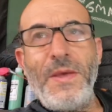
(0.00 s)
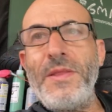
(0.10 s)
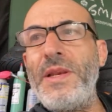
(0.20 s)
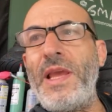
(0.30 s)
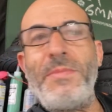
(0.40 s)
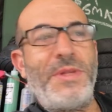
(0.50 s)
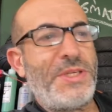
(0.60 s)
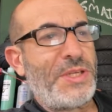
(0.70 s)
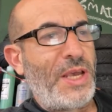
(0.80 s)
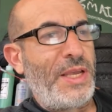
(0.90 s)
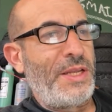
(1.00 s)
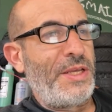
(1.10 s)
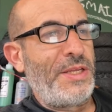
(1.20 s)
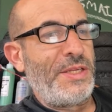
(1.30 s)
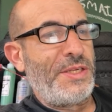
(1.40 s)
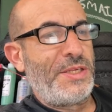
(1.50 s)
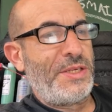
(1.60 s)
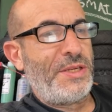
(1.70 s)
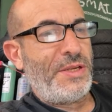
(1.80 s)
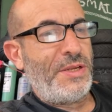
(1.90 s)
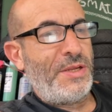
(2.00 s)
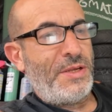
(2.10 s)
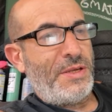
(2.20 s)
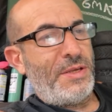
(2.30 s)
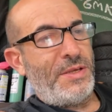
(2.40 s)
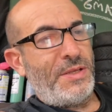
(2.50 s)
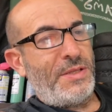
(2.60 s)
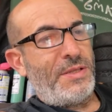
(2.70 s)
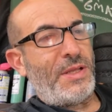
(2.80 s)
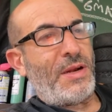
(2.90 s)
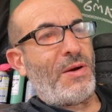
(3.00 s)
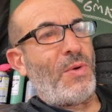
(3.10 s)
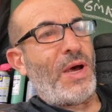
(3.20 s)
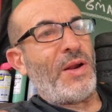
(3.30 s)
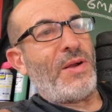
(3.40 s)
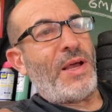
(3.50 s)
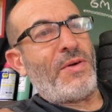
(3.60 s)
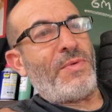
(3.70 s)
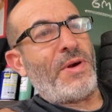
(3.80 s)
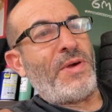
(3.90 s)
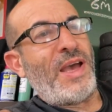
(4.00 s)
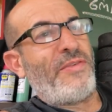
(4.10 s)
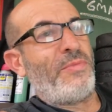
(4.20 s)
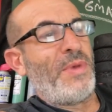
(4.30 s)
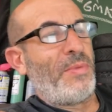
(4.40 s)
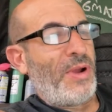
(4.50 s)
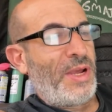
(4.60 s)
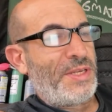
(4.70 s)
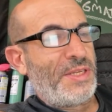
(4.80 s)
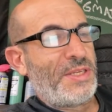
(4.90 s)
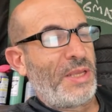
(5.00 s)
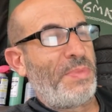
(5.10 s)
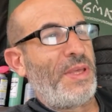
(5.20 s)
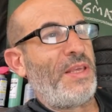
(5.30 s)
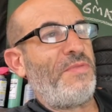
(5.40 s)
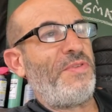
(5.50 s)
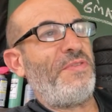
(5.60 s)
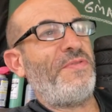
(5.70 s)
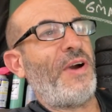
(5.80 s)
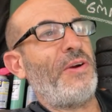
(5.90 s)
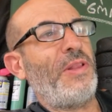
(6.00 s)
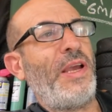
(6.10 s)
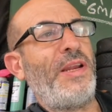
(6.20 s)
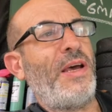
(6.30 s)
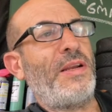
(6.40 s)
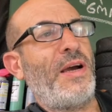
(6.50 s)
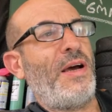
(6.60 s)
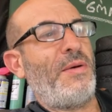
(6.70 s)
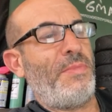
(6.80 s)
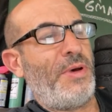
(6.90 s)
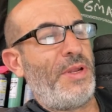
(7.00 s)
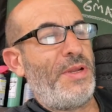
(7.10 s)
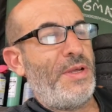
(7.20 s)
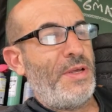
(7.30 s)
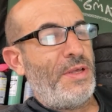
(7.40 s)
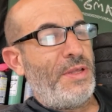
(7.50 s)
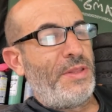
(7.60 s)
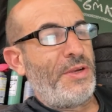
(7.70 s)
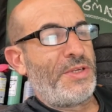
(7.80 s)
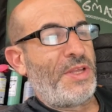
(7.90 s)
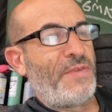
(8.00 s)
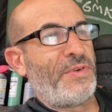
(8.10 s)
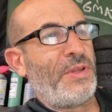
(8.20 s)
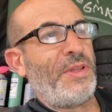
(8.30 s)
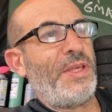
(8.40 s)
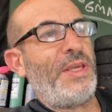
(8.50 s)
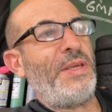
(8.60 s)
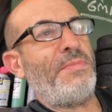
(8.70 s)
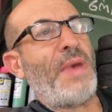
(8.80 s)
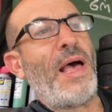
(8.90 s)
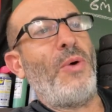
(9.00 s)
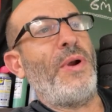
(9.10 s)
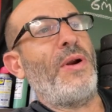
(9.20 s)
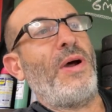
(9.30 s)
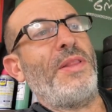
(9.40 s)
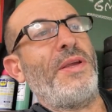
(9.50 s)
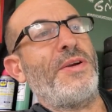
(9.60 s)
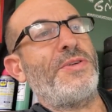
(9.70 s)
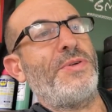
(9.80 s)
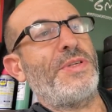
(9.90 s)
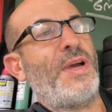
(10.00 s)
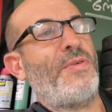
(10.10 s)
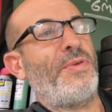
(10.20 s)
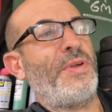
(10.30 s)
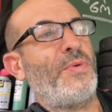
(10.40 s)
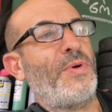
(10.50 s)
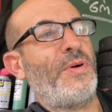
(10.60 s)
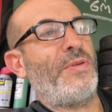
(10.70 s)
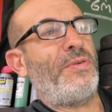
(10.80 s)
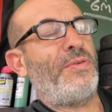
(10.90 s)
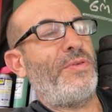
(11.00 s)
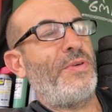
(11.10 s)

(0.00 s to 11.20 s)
name of the site is, I don't know why I don't have it memorized. It's like pevfirelight.com, but there's definitely malware on there, so it's not really worth.